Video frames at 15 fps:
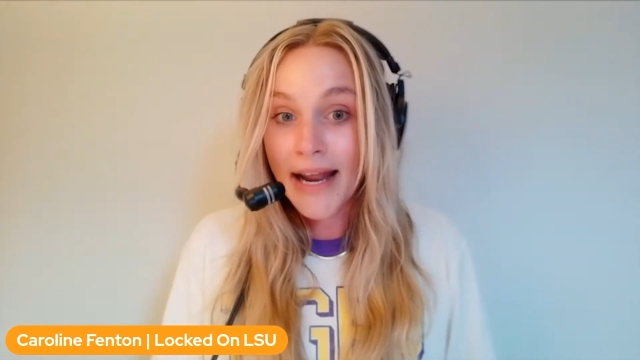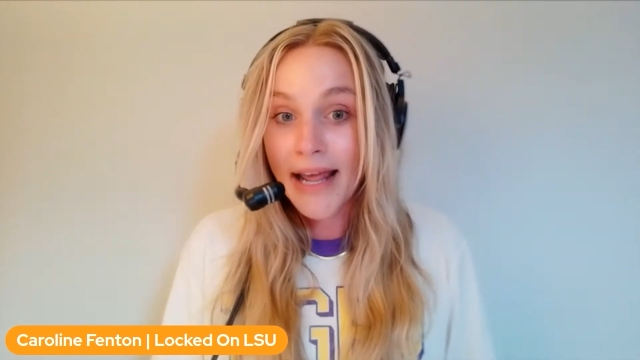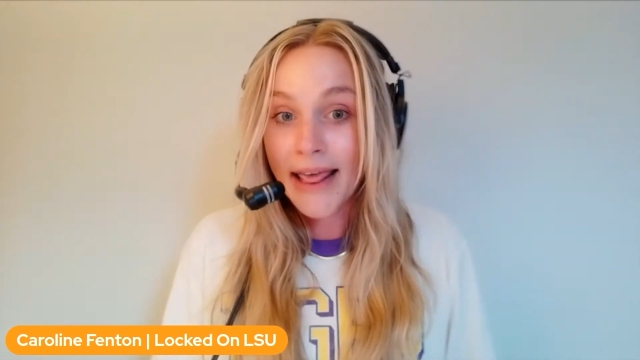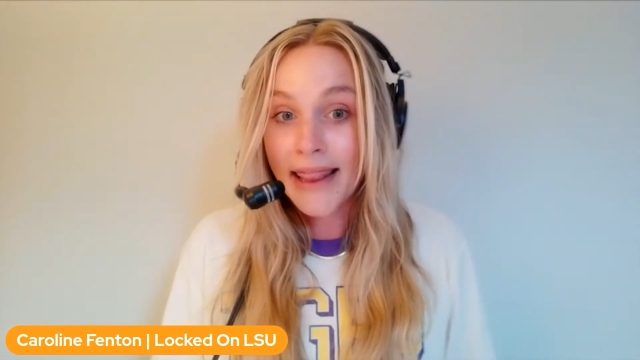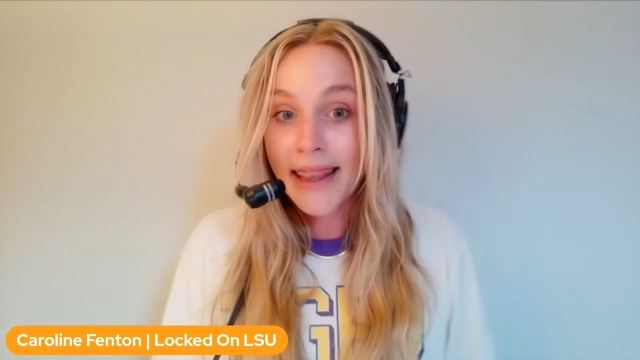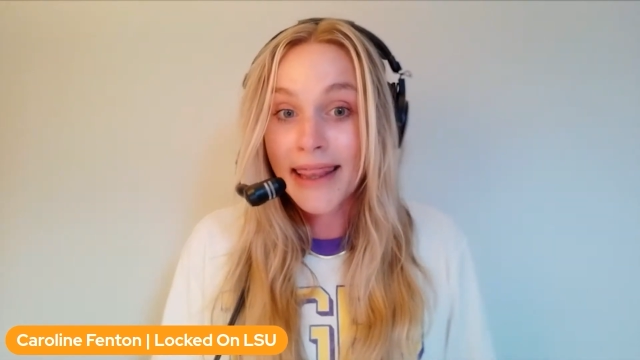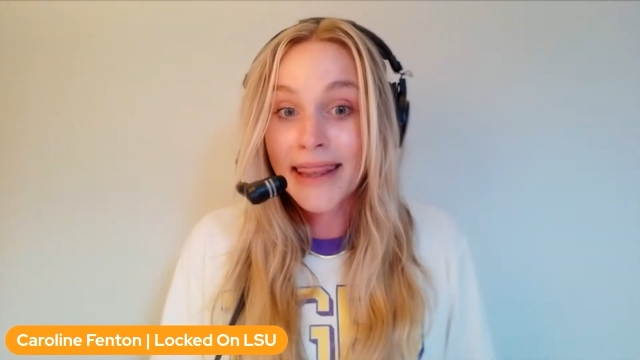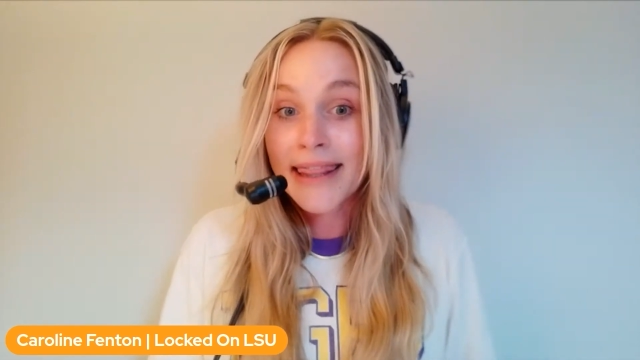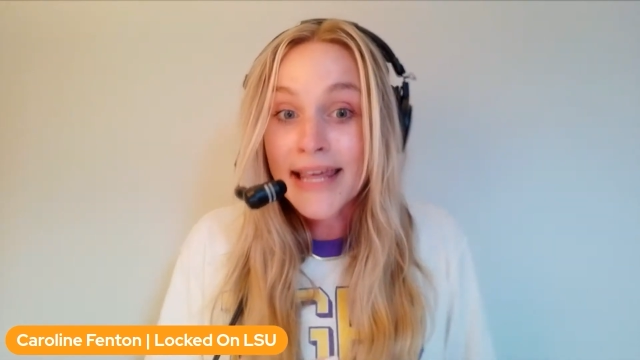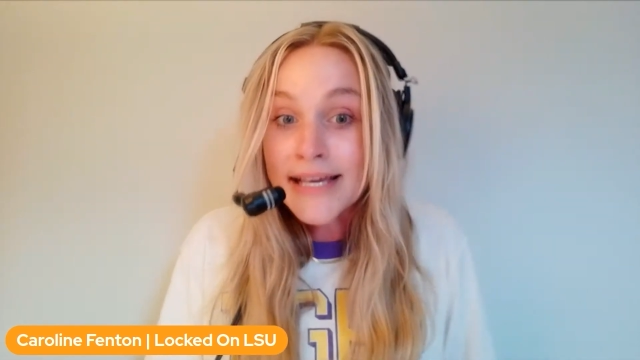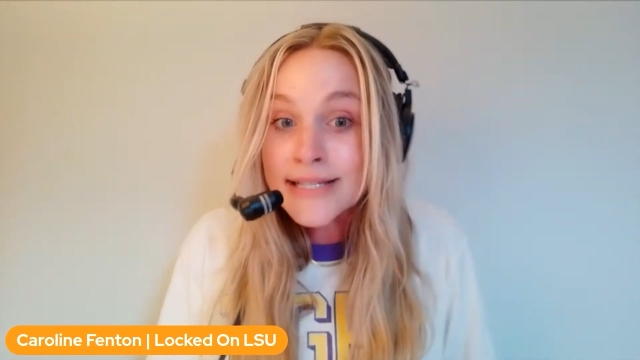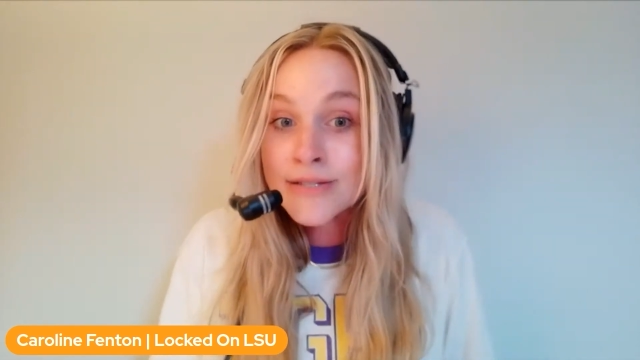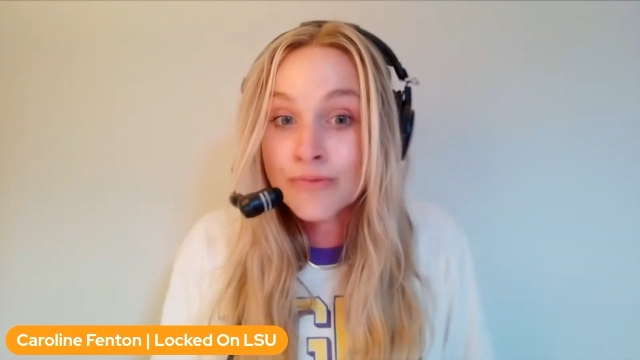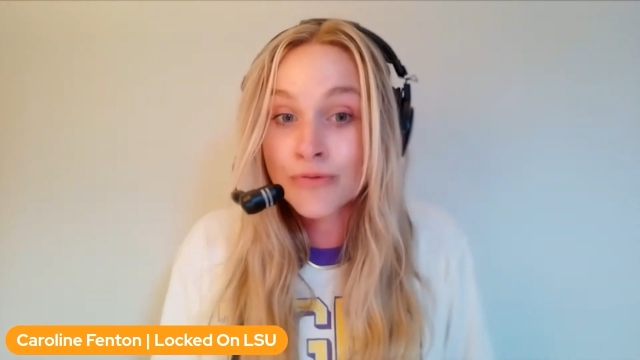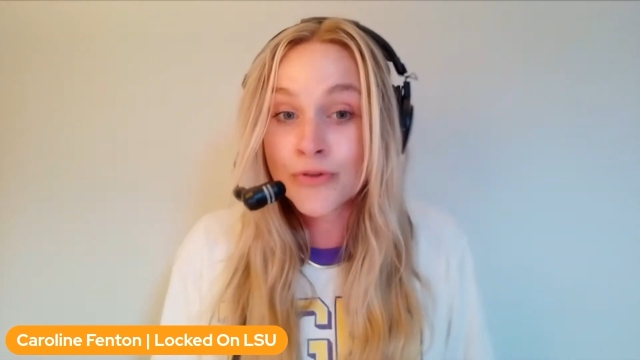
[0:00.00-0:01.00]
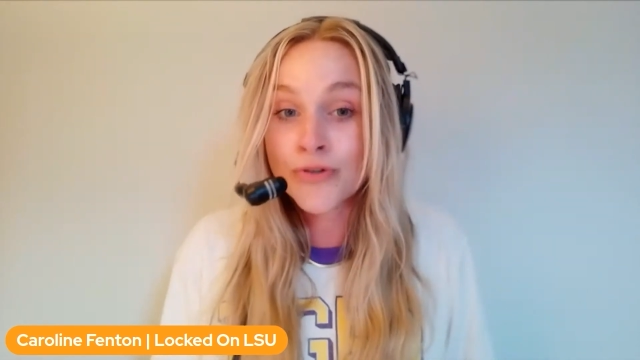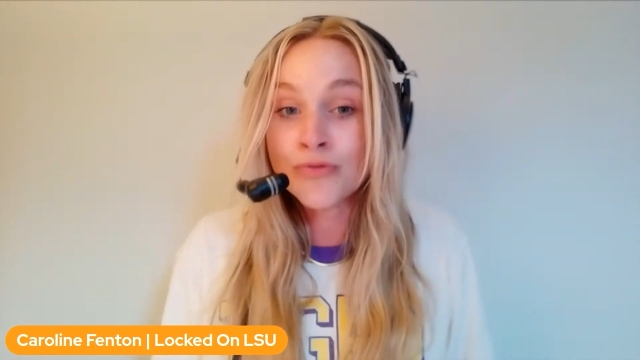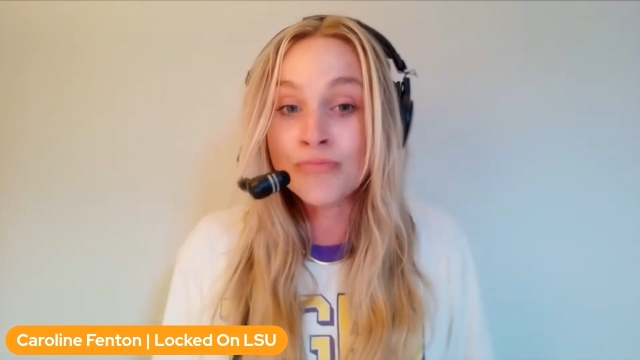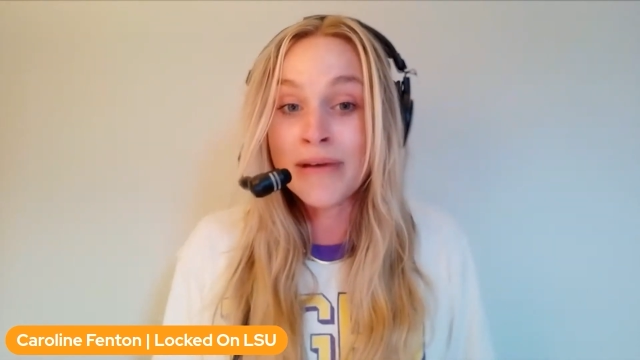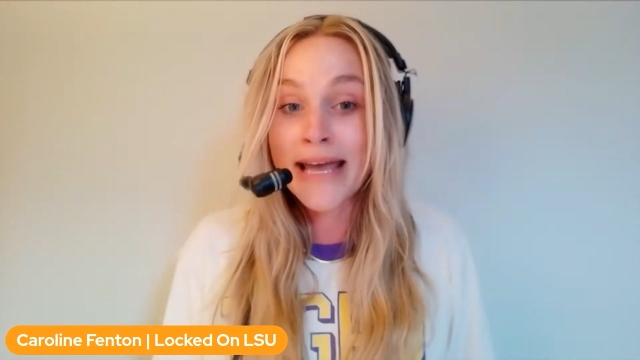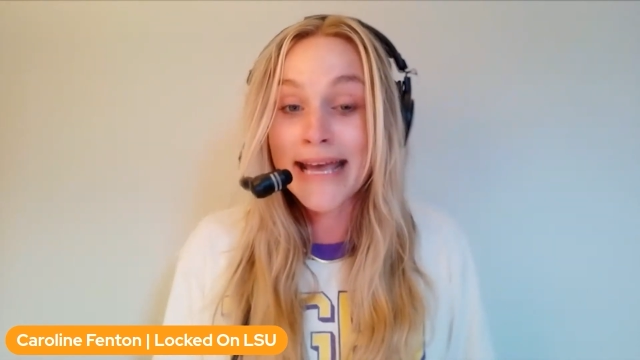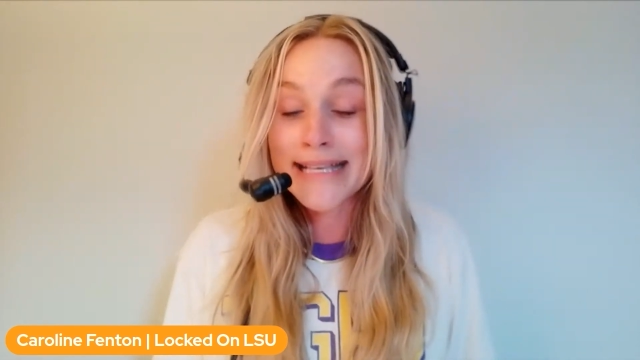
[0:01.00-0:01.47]
this
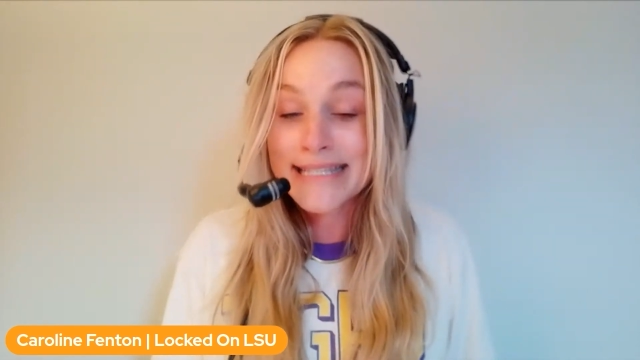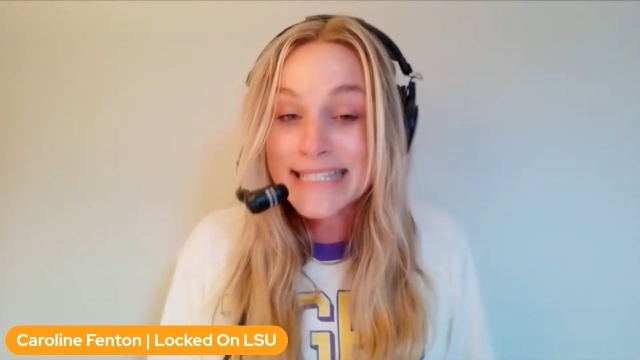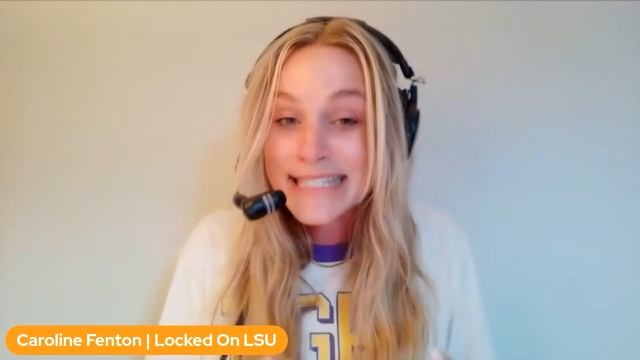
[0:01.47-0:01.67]
room is